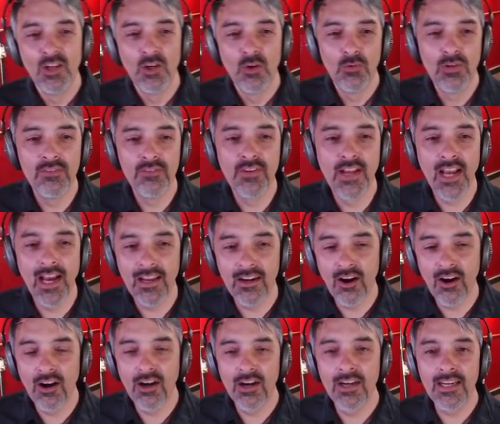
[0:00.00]
We've got
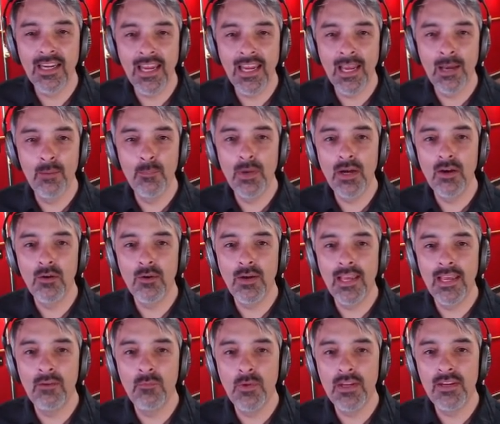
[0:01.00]
R Gambo
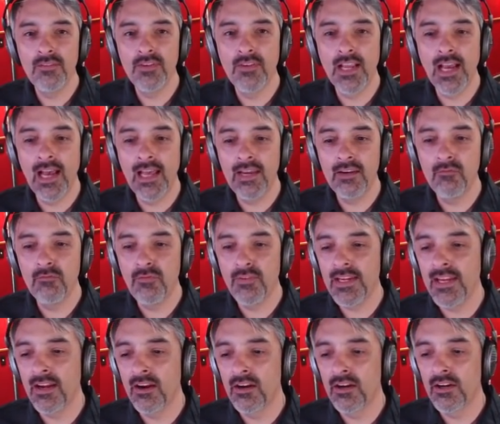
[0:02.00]
and we've got
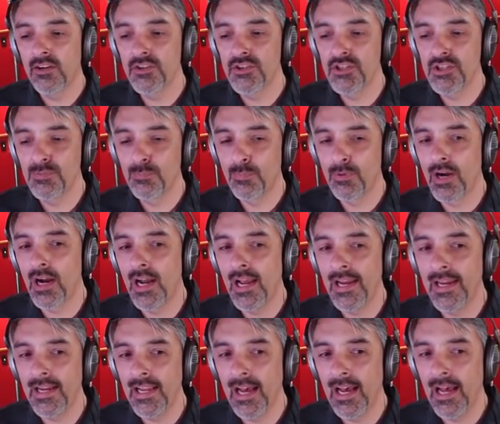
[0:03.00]
V R
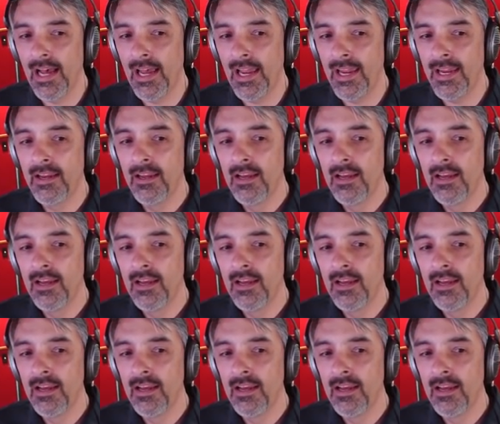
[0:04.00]
Spry Guy.